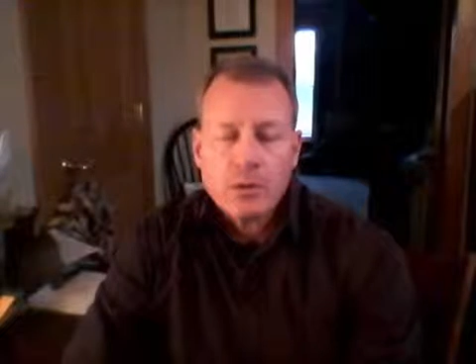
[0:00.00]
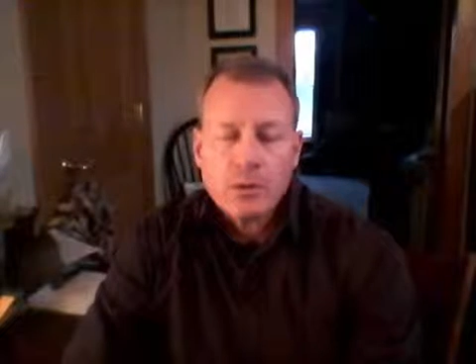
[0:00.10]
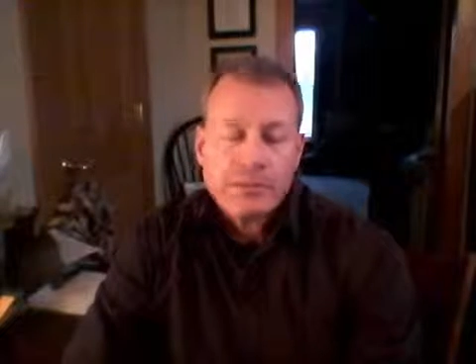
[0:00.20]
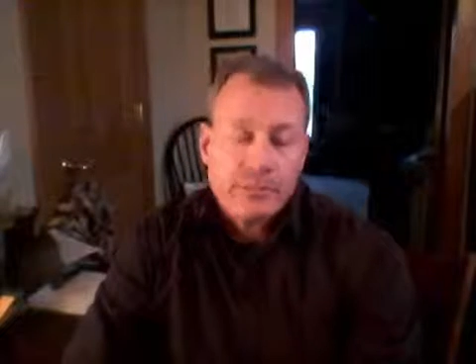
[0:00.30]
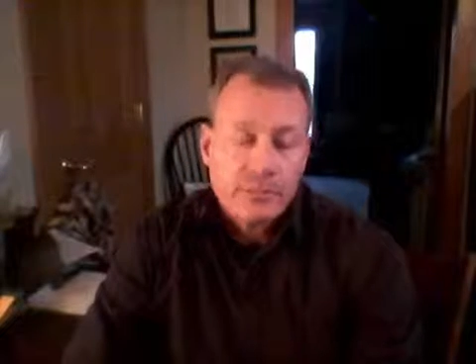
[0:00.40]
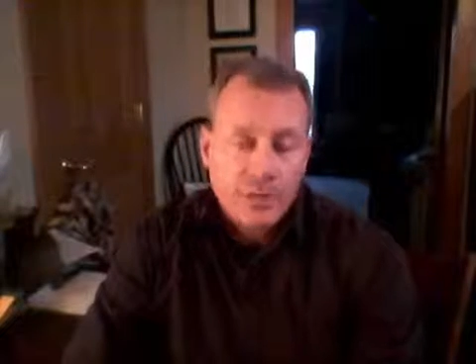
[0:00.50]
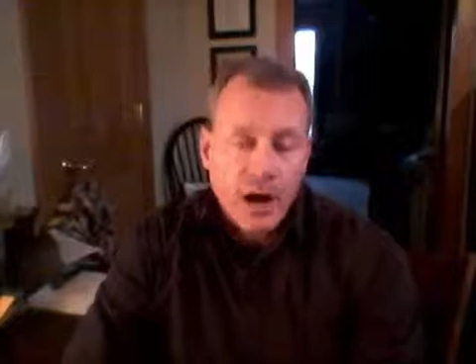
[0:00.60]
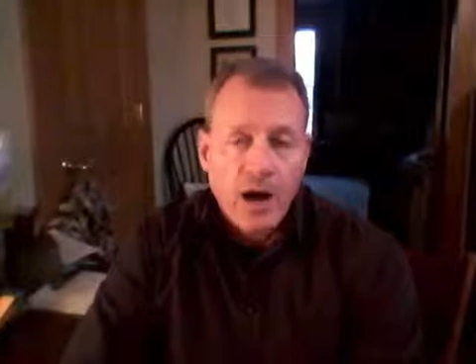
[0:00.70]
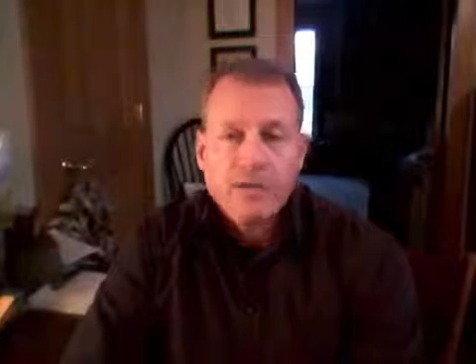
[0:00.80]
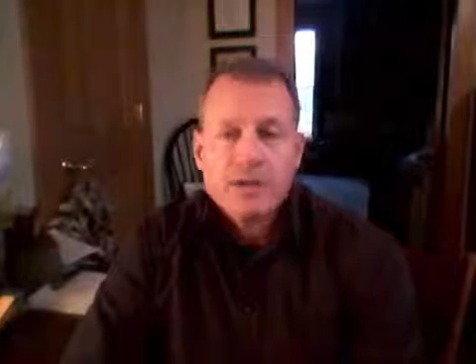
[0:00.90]
or
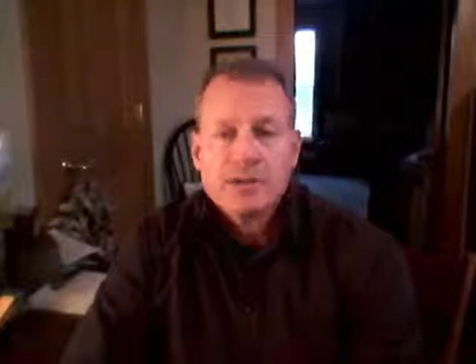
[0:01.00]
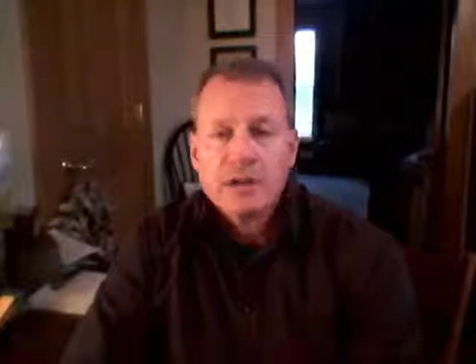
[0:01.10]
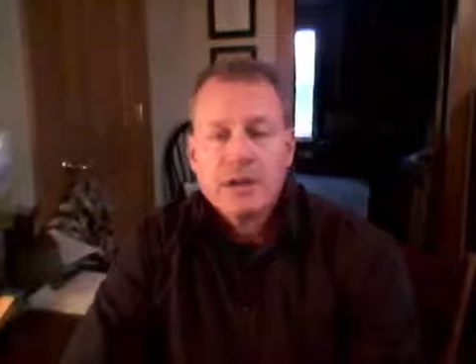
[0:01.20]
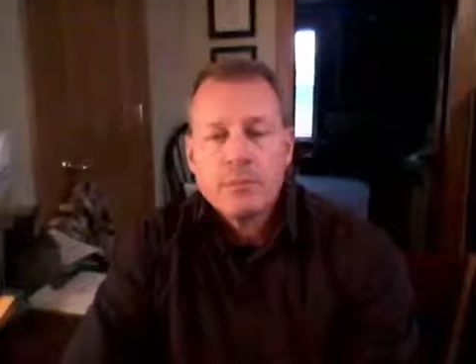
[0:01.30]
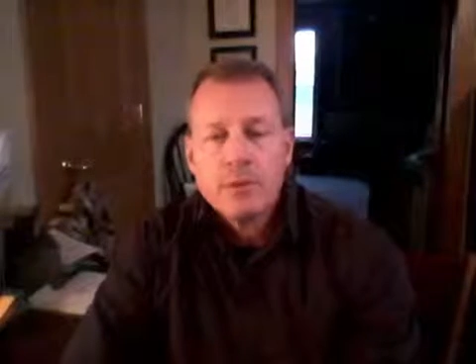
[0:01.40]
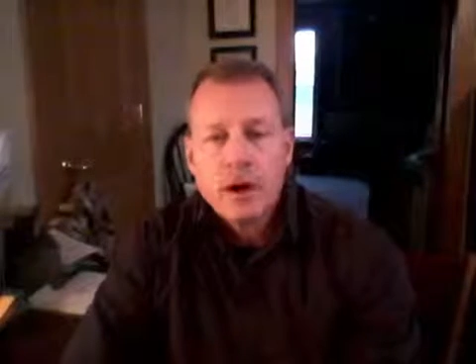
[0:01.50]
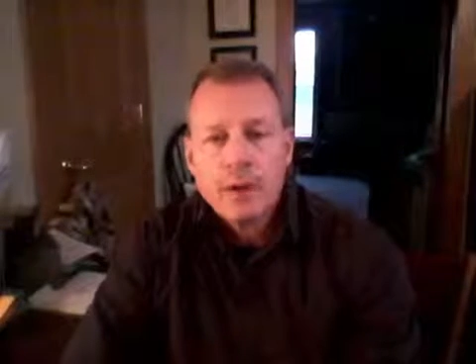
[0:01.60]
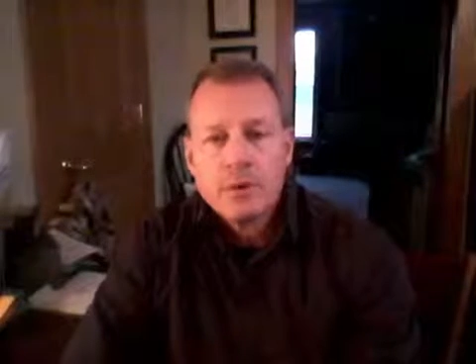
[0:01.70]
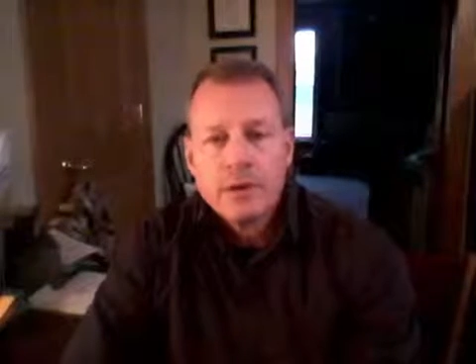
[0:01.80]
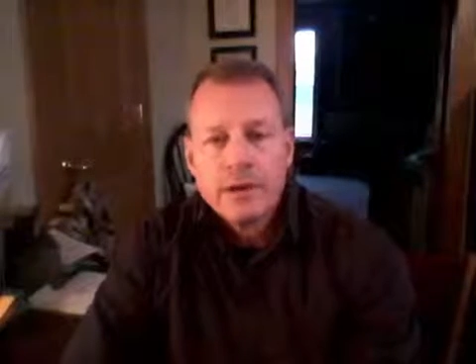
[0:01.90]
obviously
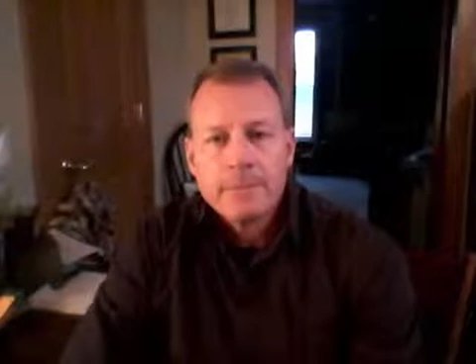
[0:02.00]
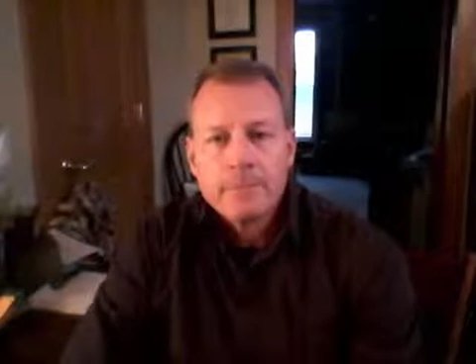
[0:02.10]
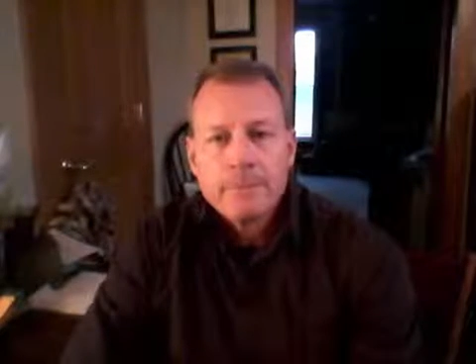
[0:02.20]
improperly,